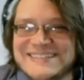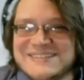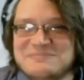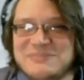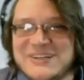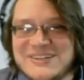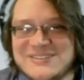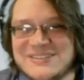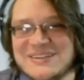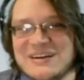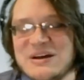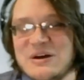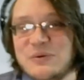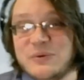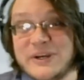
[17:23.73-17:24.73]
because
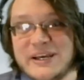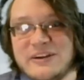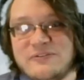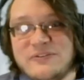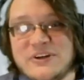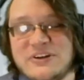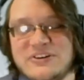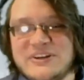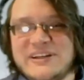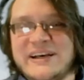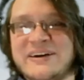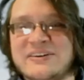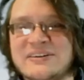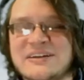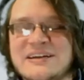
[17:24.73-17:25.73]
we kind of figured it
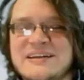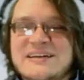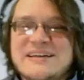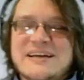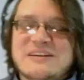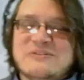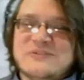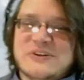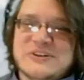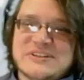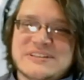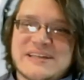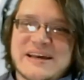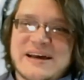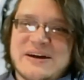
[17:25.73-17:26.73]
out as far
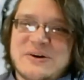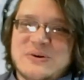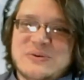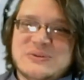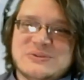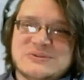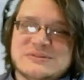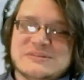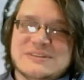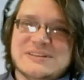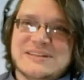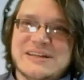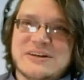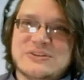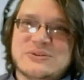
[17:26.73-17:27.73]
as how
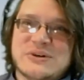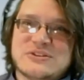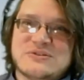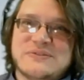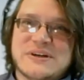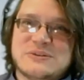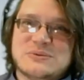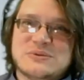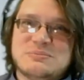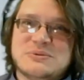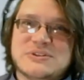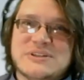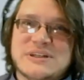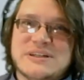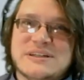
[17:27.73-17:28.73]
the Entourage effect was
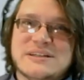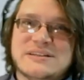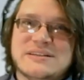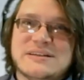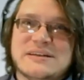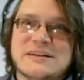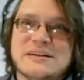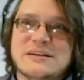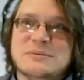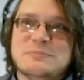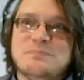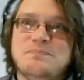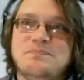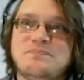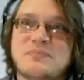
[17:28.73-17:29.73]
presented
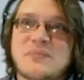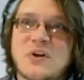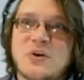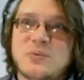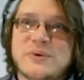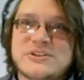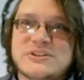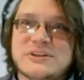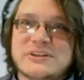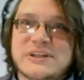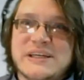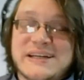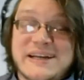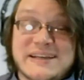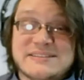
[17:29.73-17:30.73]

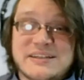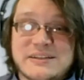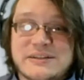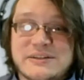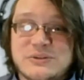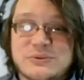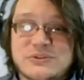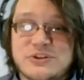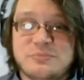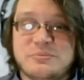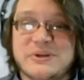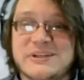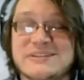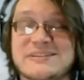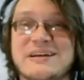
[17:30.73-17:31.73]
originally. And it has nothing to do with
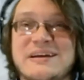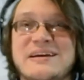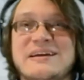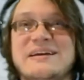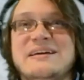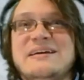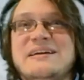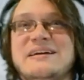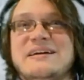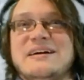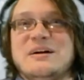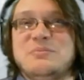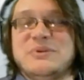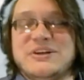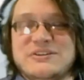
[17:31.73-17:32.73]
terpenes
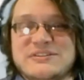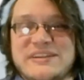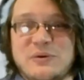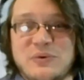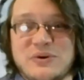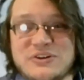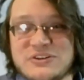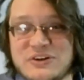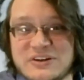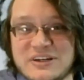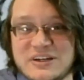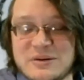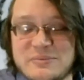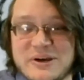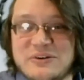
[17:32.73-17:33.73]
because they weren't
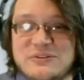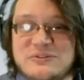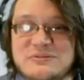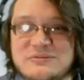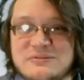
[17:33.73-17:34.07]
talking about